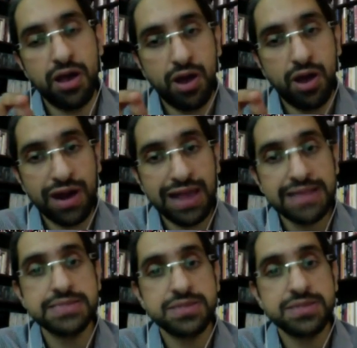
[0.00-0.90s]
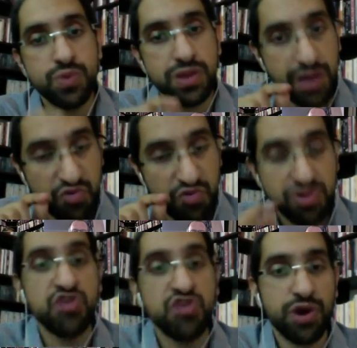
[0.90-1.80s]
or else it
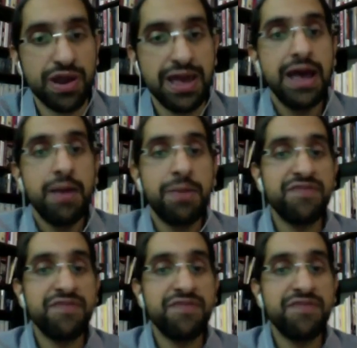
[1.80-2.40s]
will not work. But if